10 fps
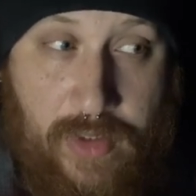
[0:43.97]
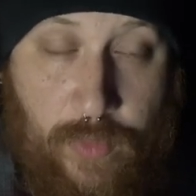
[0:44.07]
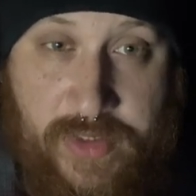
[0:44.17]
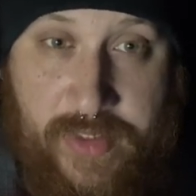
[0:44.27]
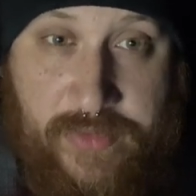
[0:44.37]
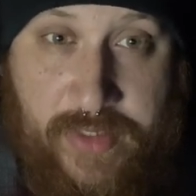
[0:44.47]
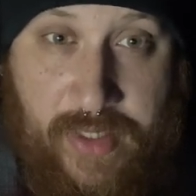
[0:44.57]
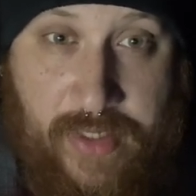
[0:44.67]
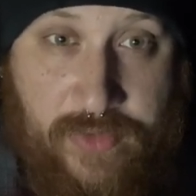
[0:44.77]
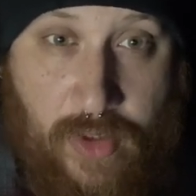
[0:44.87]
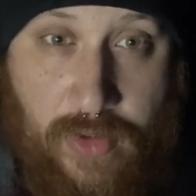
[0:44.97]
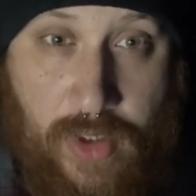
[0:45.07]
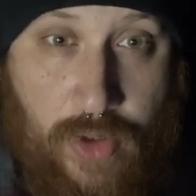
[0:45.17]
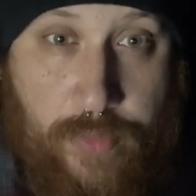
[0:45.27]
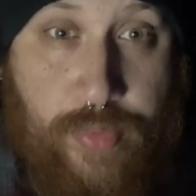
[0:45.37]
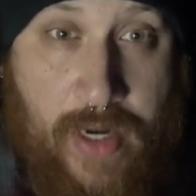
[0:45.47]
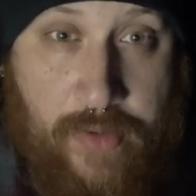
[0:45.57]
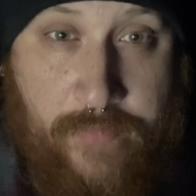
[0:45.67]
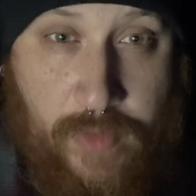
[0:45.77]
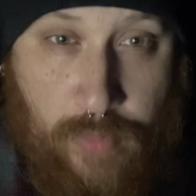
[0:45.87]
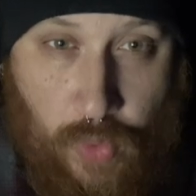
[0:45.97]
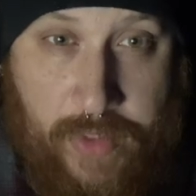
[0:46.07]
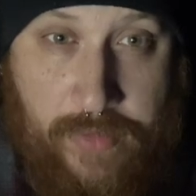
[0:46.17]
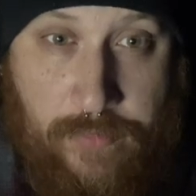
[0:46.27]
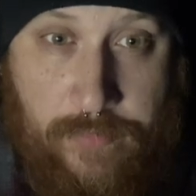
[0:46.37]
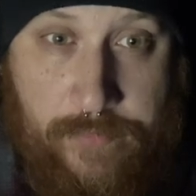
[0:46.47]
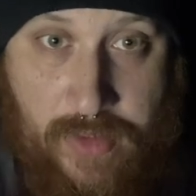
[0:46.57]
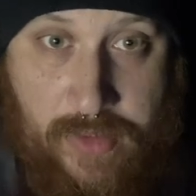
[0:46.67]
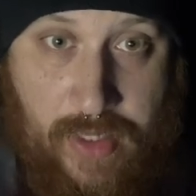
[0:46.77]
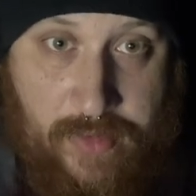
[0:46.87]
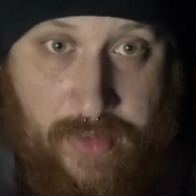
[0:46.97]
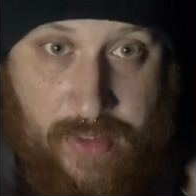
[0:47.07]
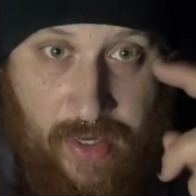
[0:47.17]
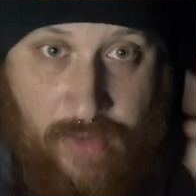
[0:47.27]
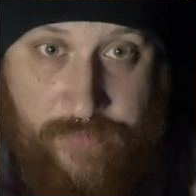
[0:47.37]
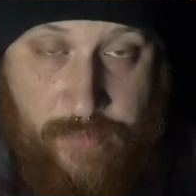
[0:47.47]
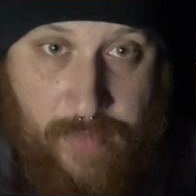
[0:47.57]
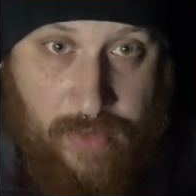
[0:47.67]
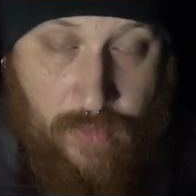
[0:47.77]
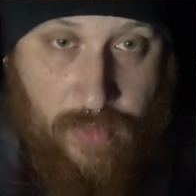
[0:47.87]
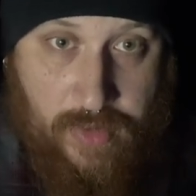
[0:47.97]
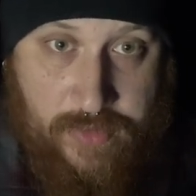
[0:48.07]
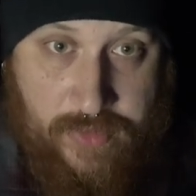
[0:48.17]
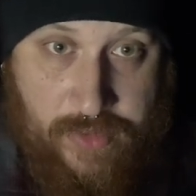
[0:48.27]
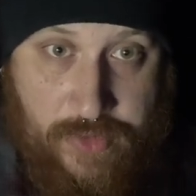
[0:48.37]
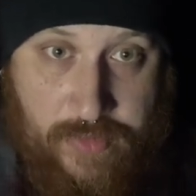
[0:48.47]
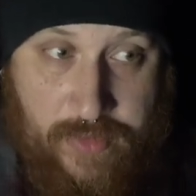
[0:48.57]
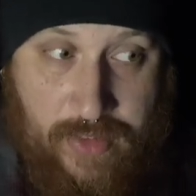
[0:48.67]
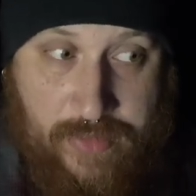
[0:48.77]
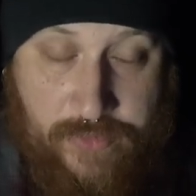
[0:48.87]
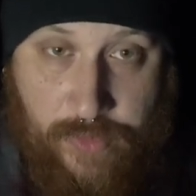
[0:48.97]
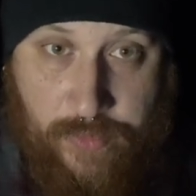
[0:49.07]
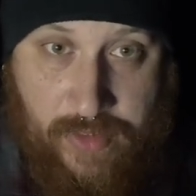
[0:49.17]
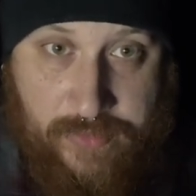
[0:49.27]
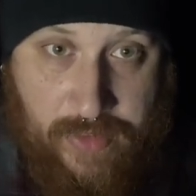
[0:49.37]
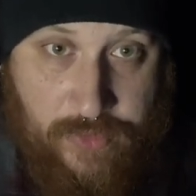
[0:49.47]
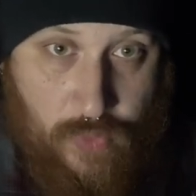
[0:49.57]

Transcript: in which they sing a song called Proud of Your Boy. Yeah, the alpha male organization that likes to do things like